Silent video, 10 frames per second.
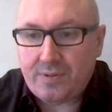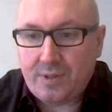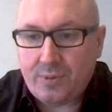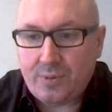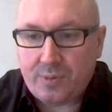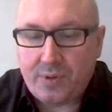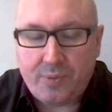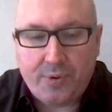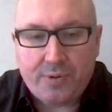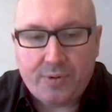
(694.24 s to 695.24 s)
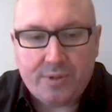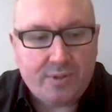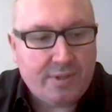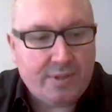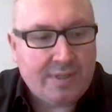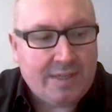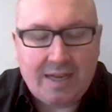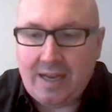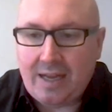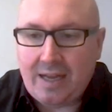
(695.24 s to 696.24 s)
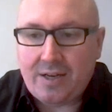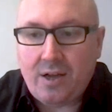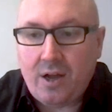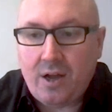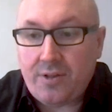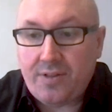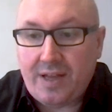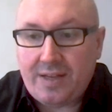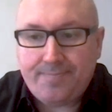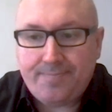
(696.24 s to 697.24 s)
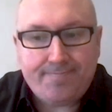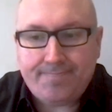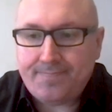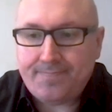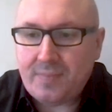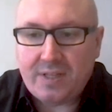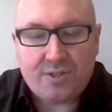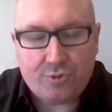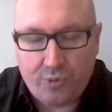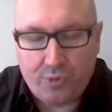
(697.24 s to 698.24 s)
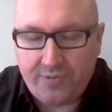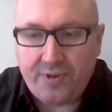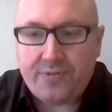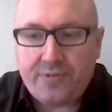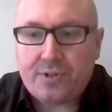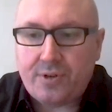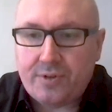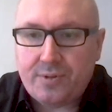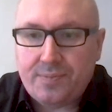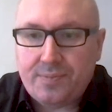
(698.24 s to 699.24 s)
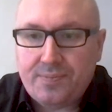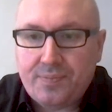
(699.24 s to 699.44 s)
is what's being proposed, and other than that, it's straight fee for service.